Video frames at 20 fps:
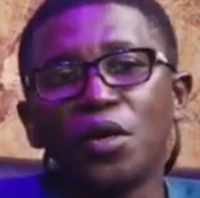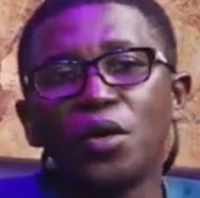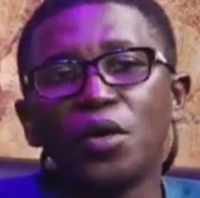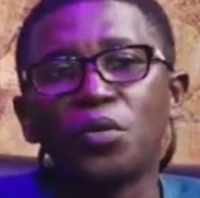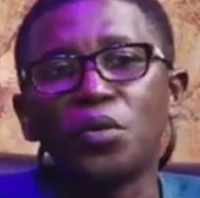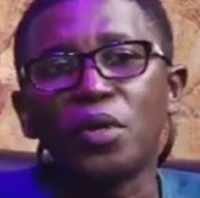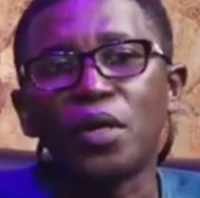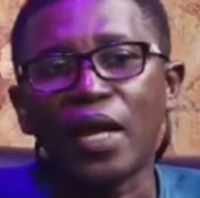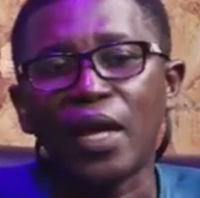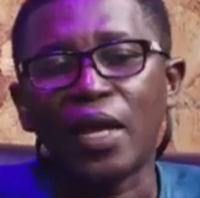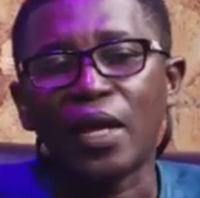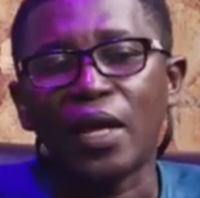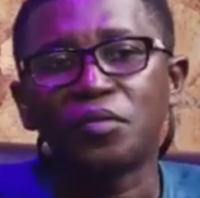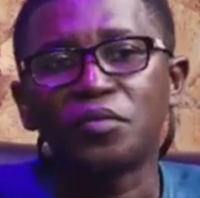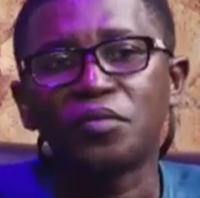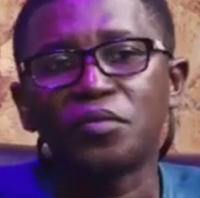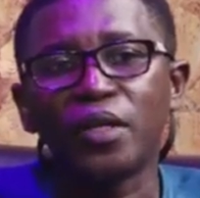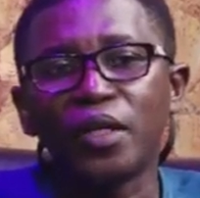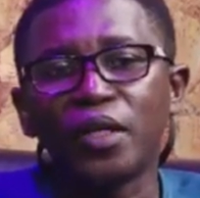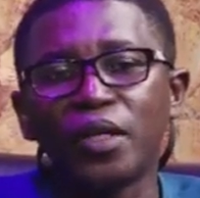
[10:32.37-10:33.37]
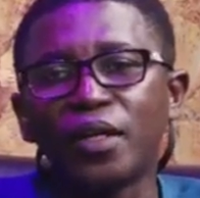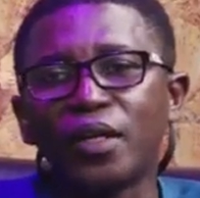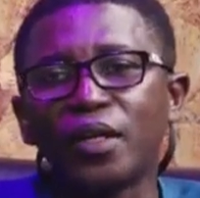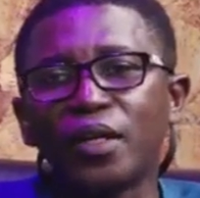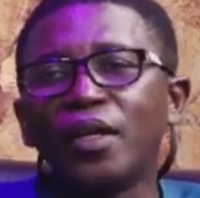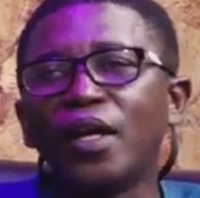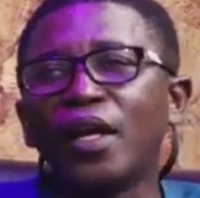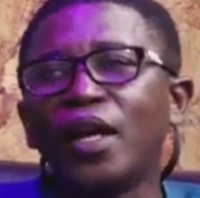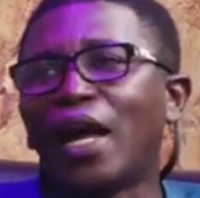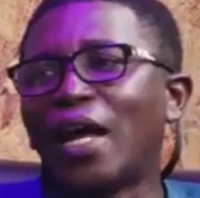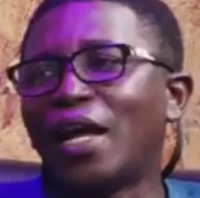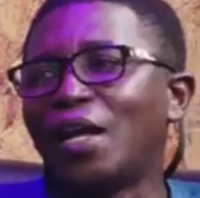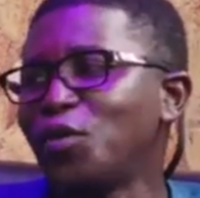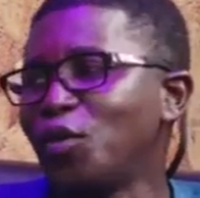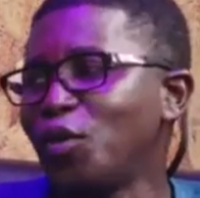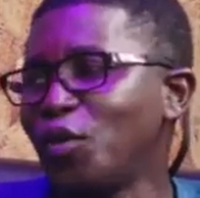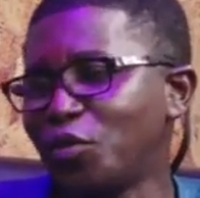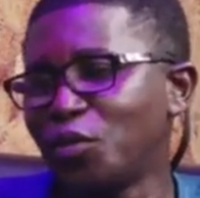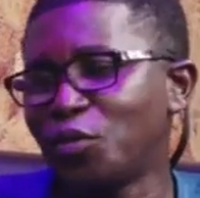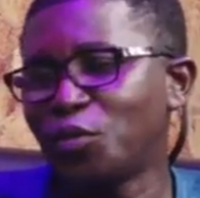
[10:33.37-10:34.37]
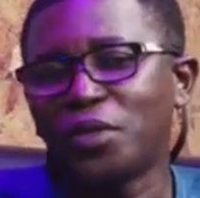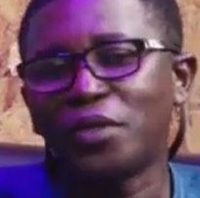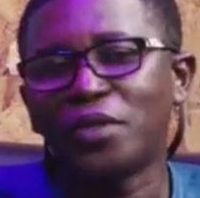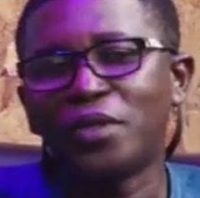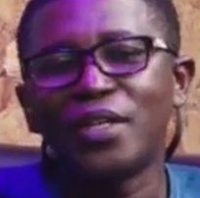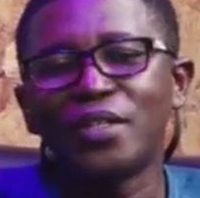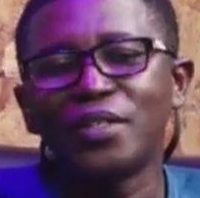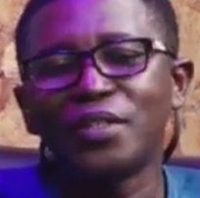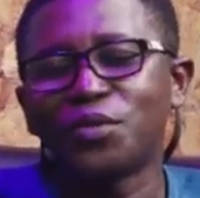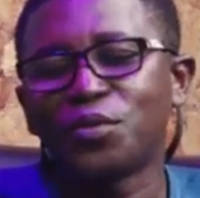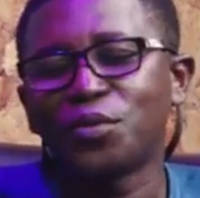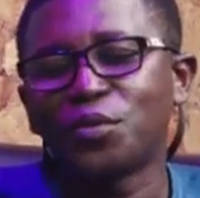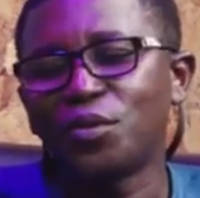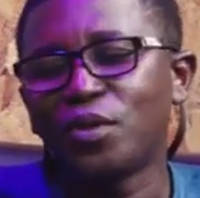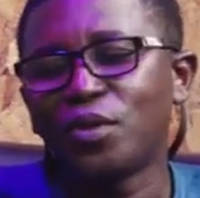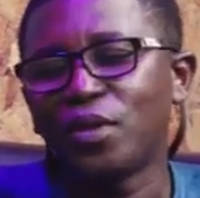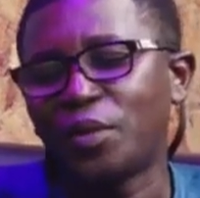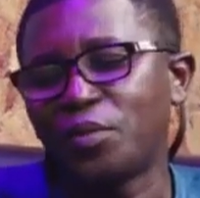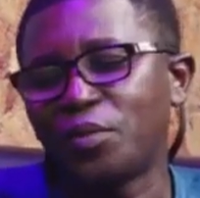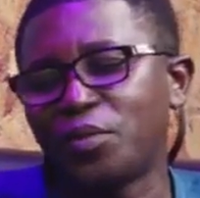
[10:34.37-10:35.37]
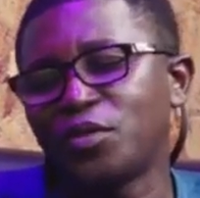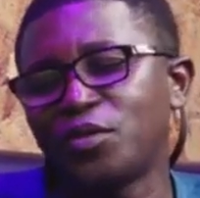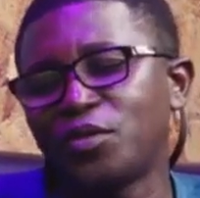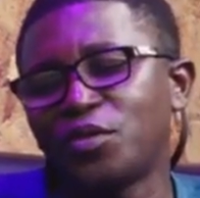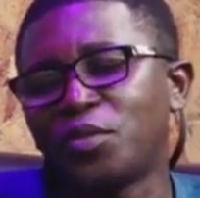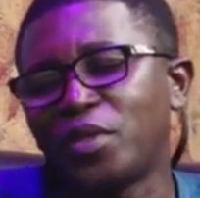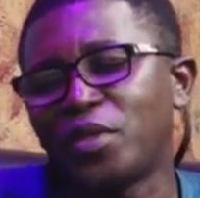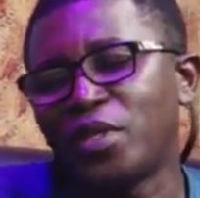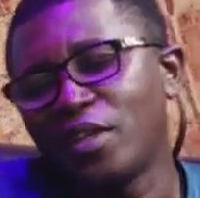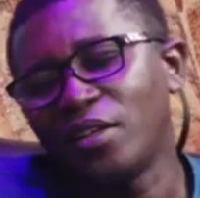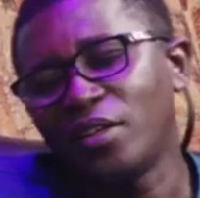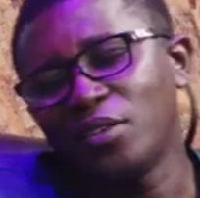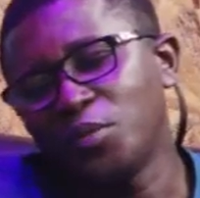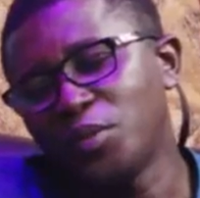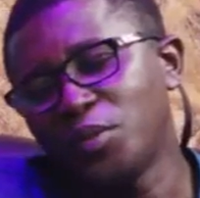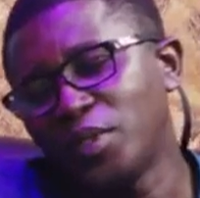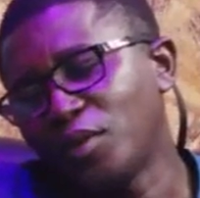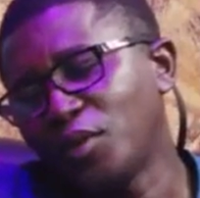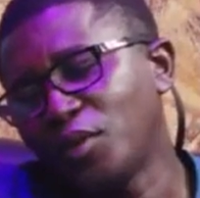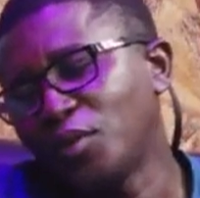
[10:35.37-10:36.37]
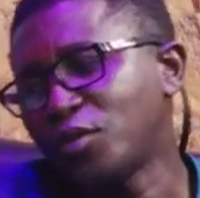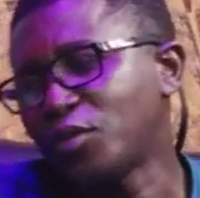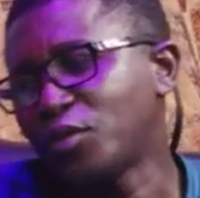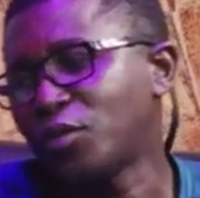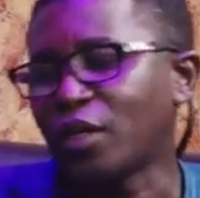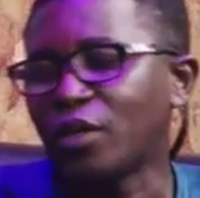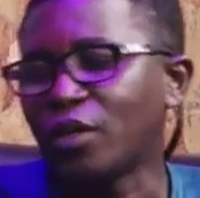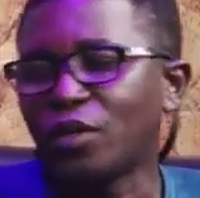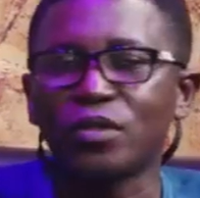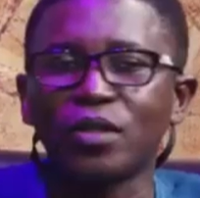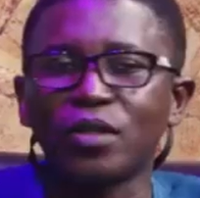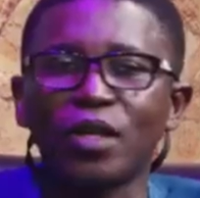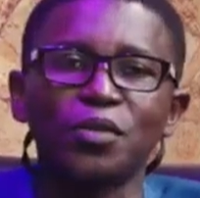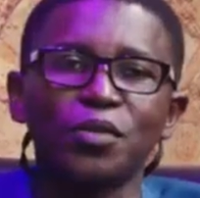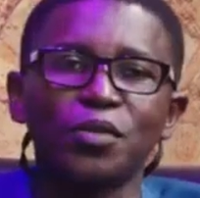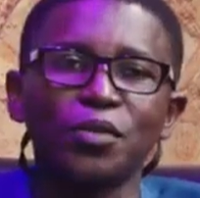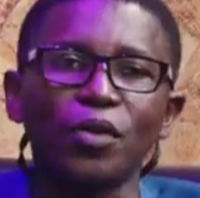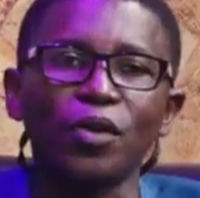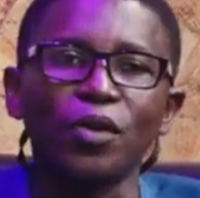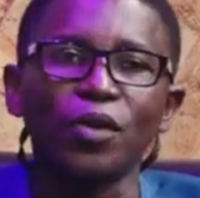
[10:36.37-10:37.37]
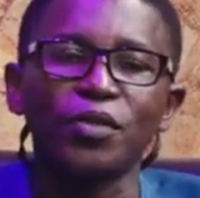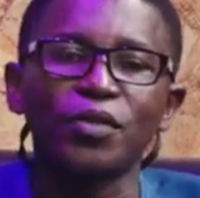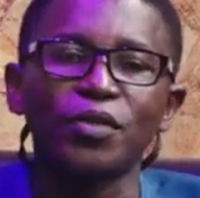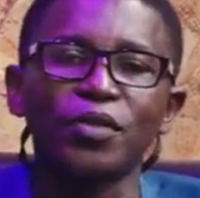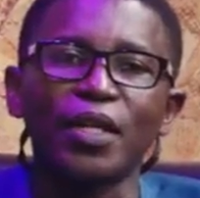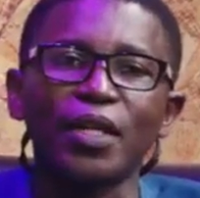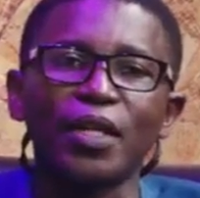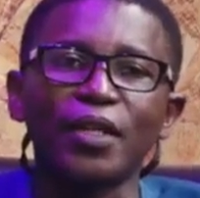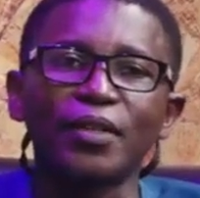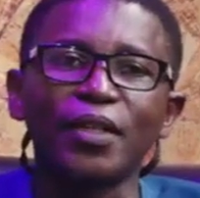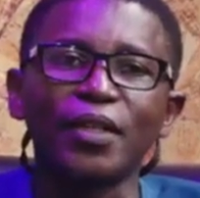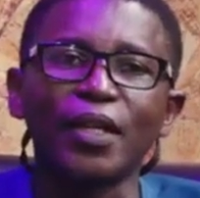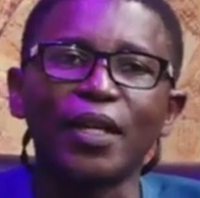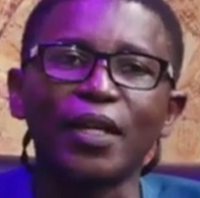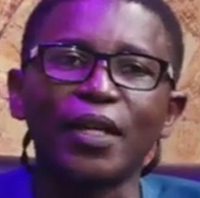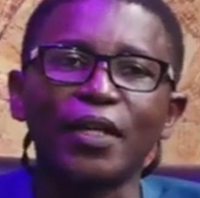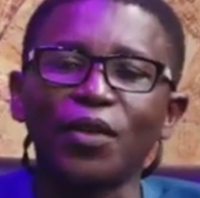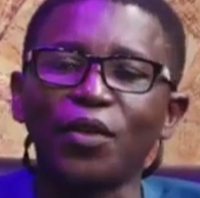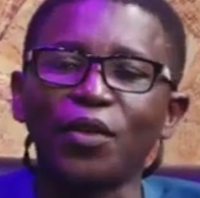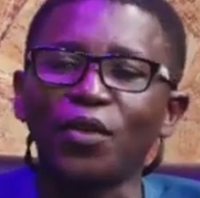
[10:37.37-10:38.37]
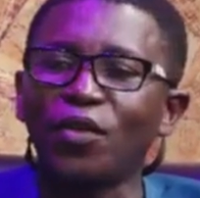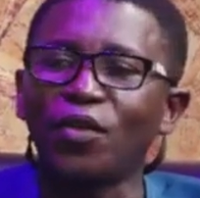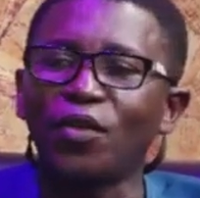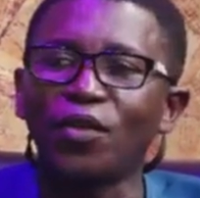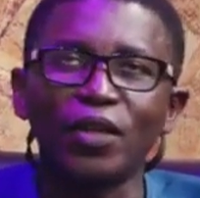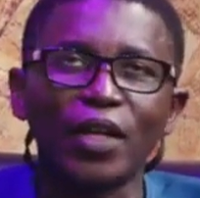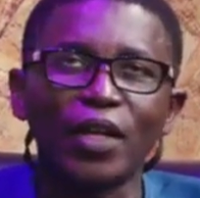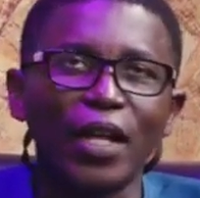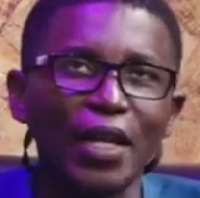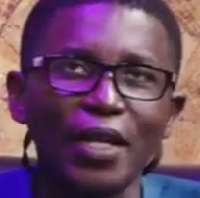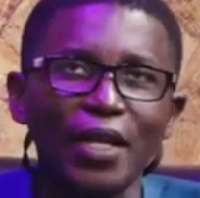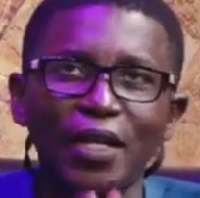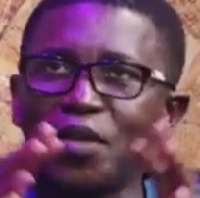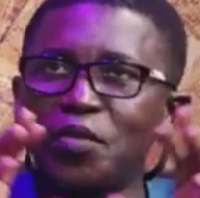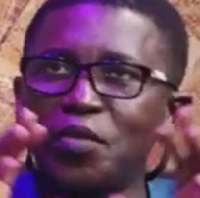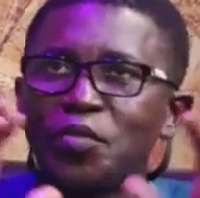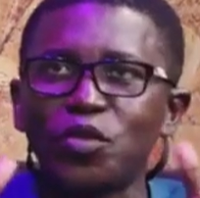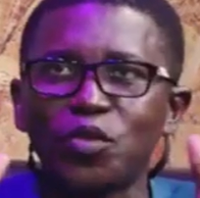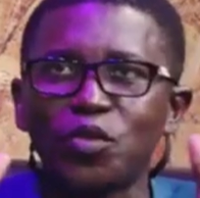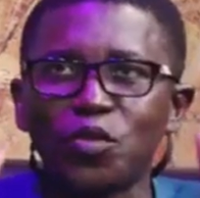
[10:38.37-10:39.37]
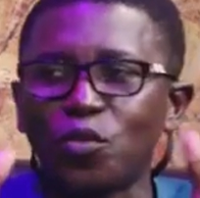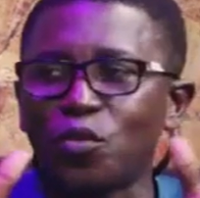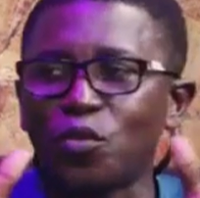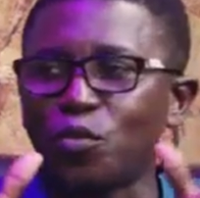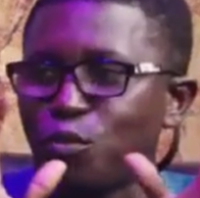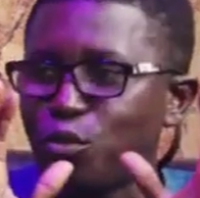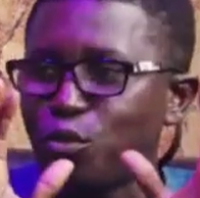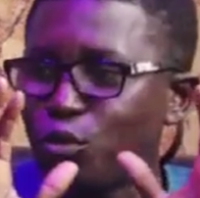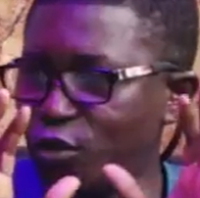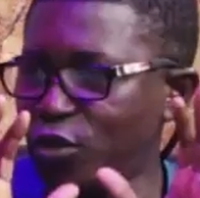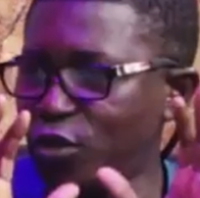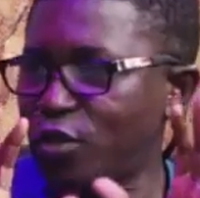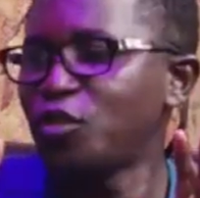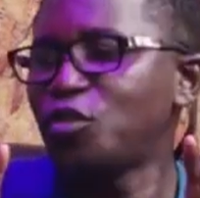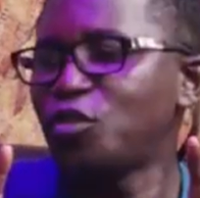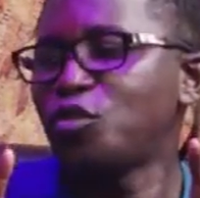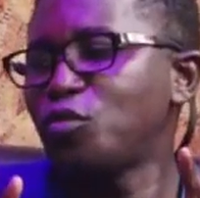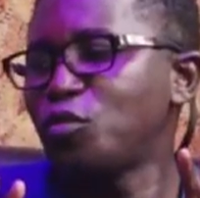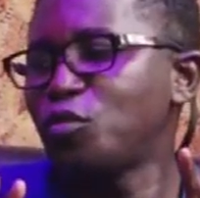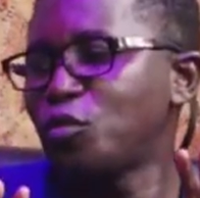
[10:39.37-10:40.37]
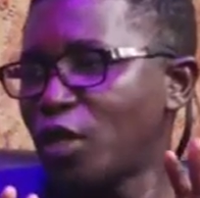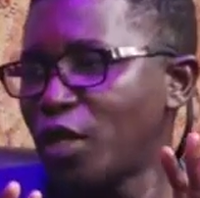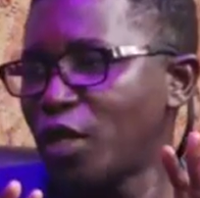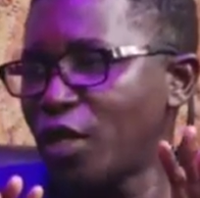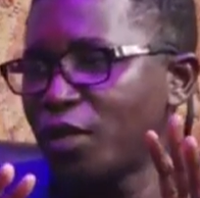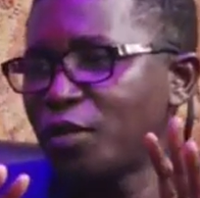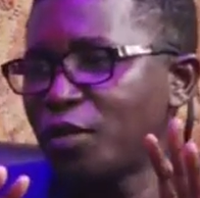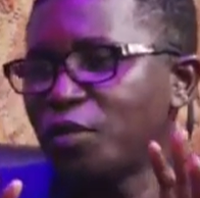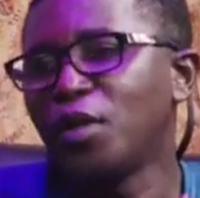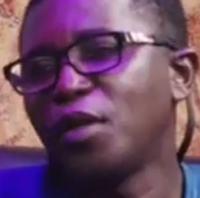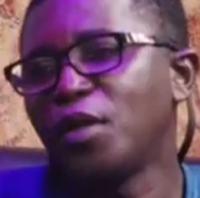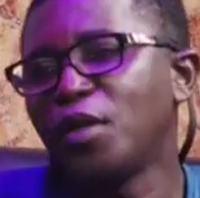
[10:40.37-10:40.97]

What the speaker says: We have, I know of a parent who happens to be a little bit closer to us, and all I aim is to push the children